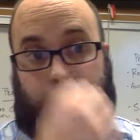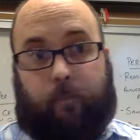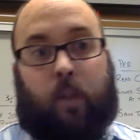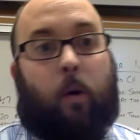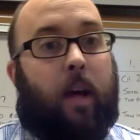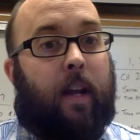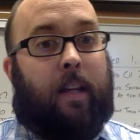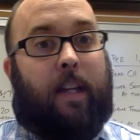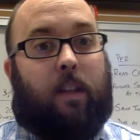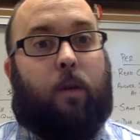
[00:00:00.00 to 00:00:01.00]
Go ahead and
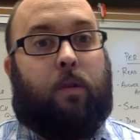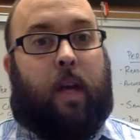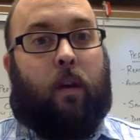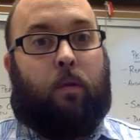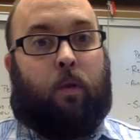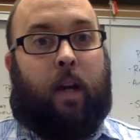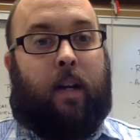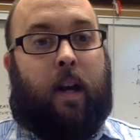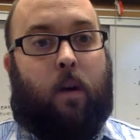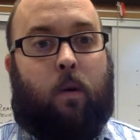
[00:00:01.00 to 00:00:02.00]
get those out right
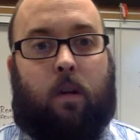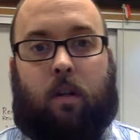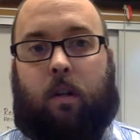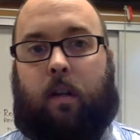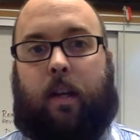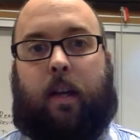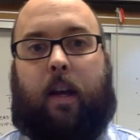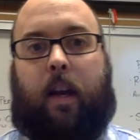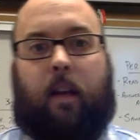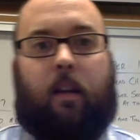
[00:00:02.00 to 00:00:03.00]
now,
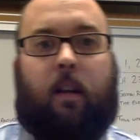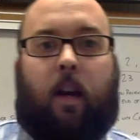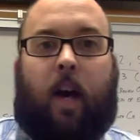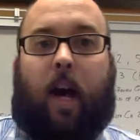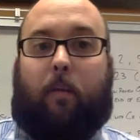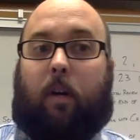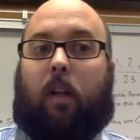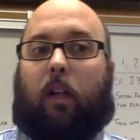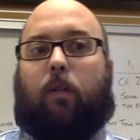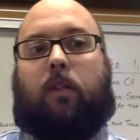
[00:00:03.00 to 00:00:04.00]
and I'm going to
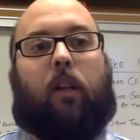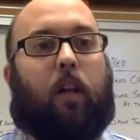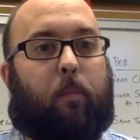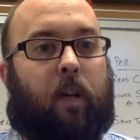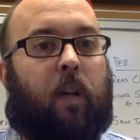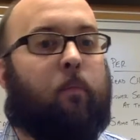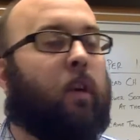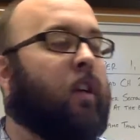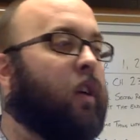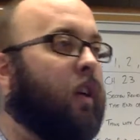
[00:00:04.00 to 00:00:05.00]
collect those in a little bit, but
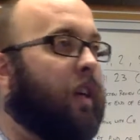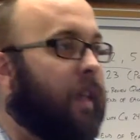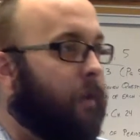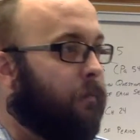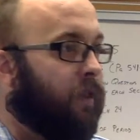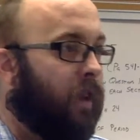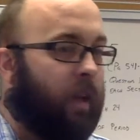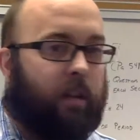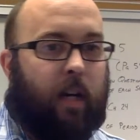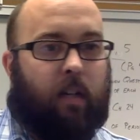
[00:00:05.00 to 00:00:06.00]
you're going to need them for today's
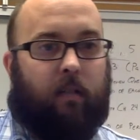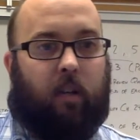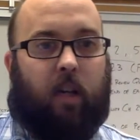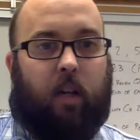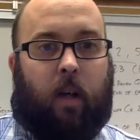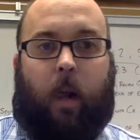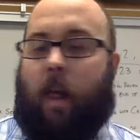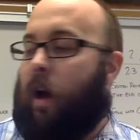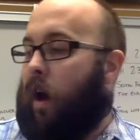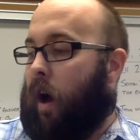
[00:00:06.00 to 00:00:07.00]
activity.
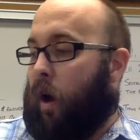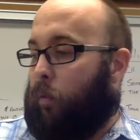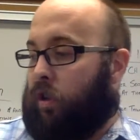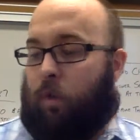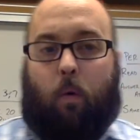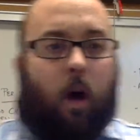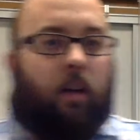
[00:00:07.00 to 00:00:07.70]
When you walked